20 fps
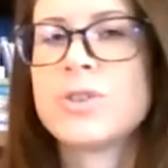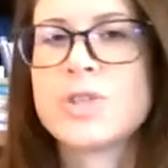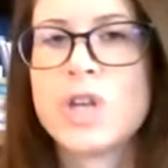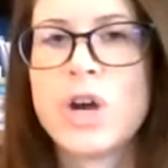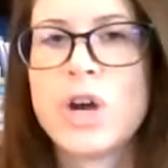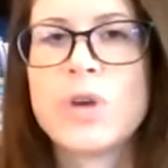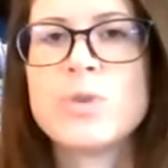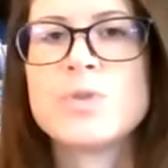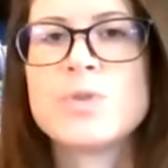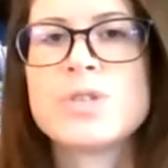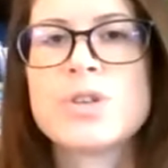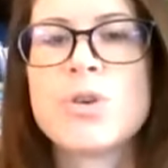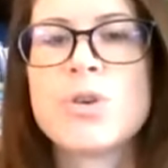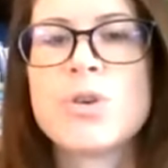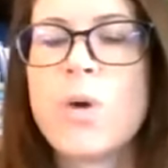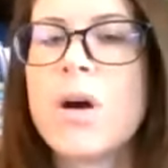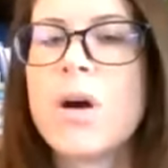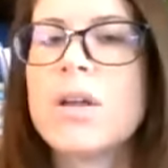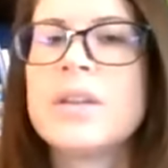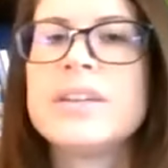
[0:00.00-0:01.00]
tones and
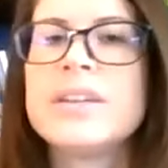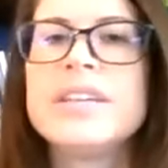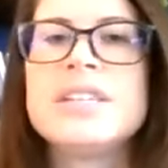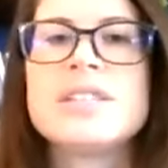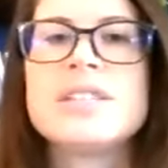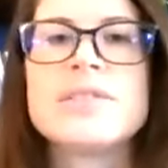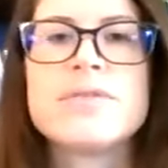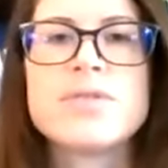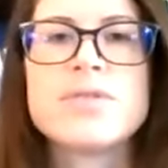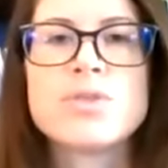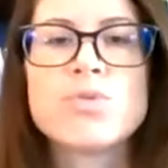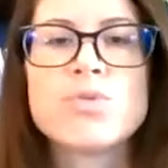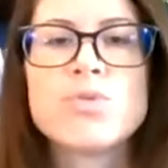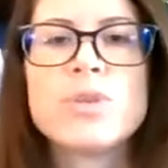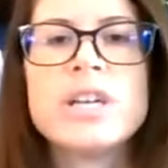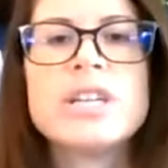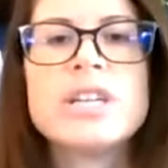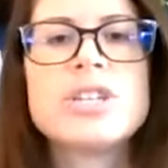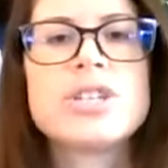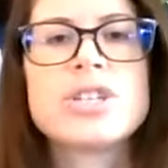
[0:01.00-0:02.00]
qualities of
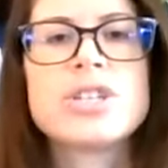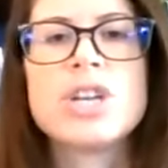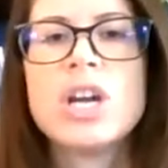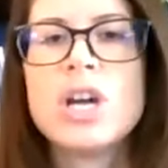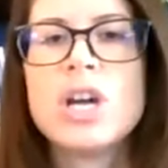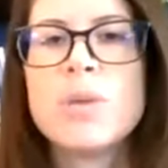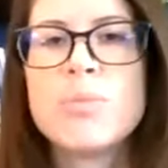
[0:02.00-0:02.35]
rich,